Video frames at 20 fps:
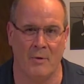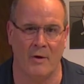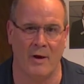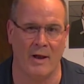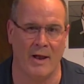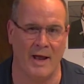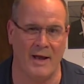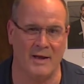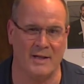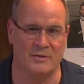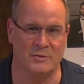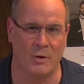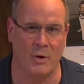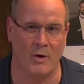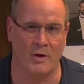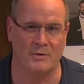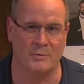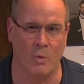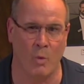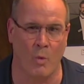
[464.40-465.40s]
This horse
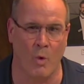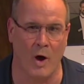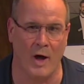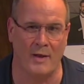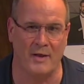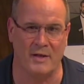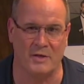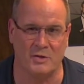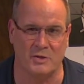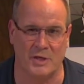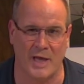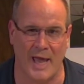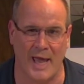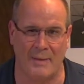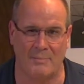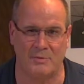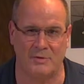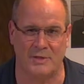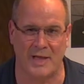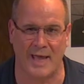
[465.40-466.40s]
won the Sham
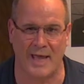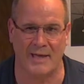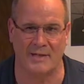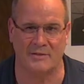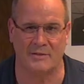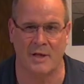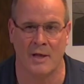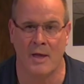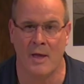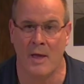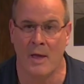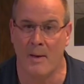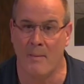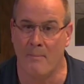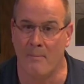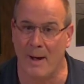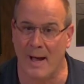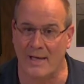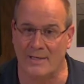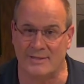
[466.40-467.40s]
Stakes
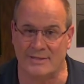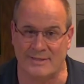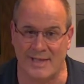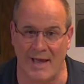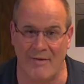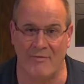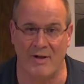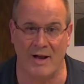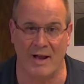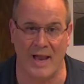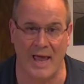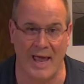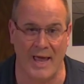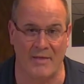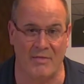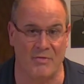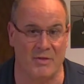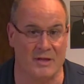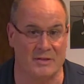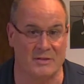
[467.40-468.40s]
by 7 lengths.
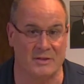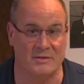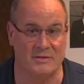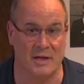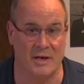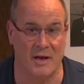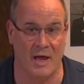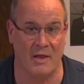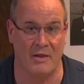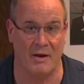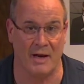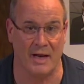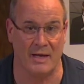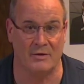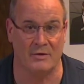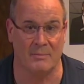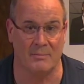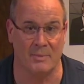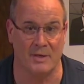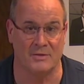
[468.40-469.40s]
This is another
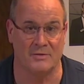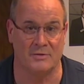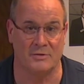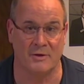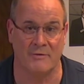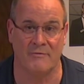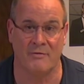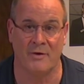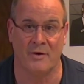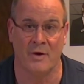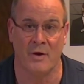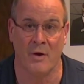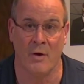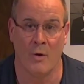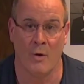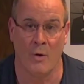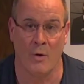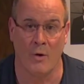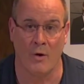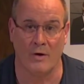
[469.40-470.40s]
Intermischief
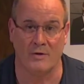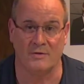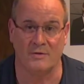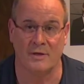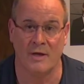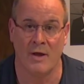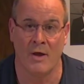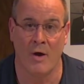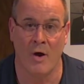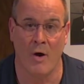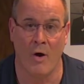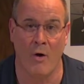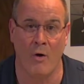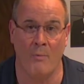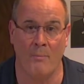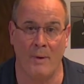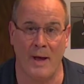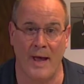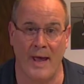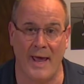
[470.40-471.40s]
horse owned
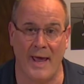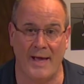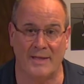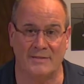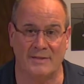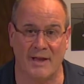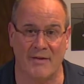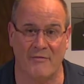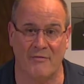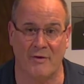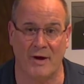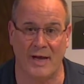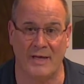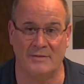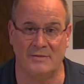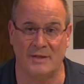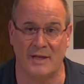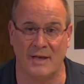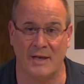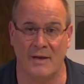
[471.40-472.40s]
by SF
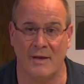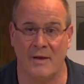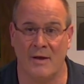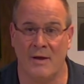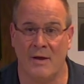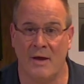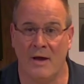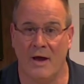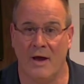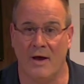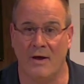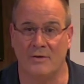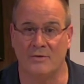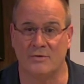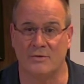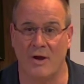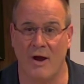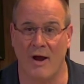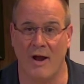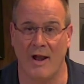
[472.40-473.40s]
Racing,
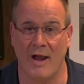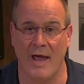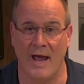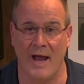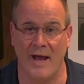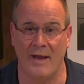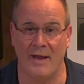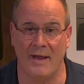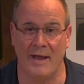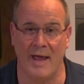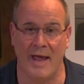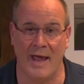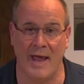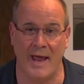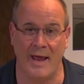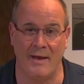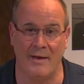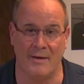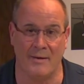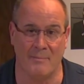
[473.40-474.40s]
Starlight, and
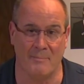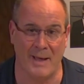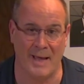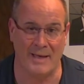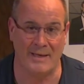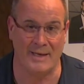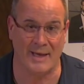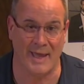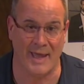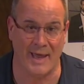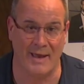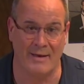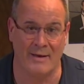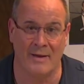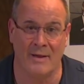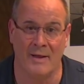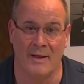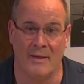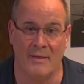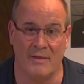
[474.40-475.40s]
Mandicat.
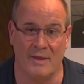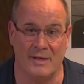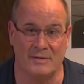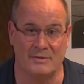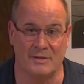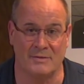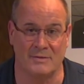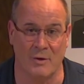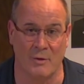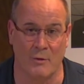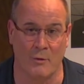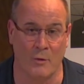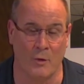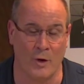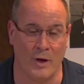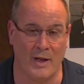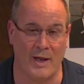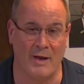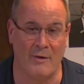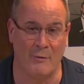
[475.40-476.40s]
This is a
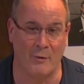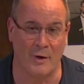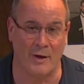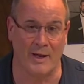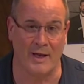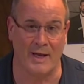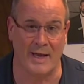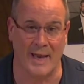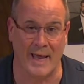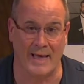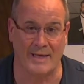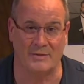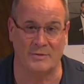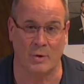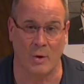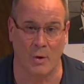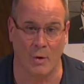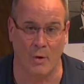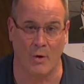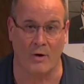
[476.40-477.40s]
really, really nice
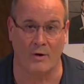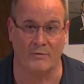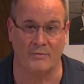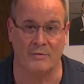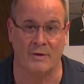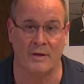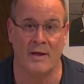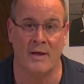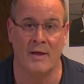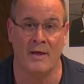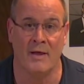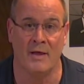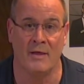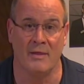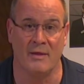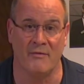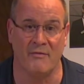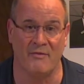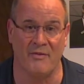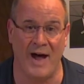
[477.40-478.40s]
horse. The
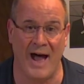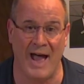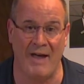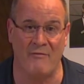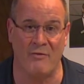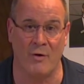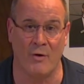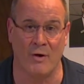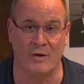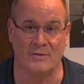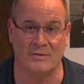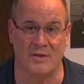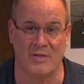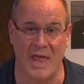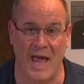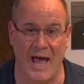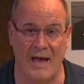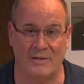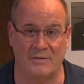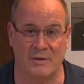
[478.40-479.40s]
5-horse,
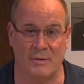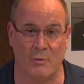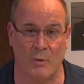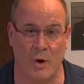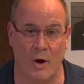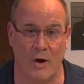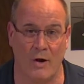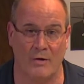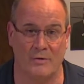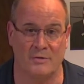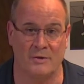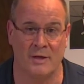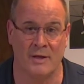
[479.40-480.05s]
1,000 Words.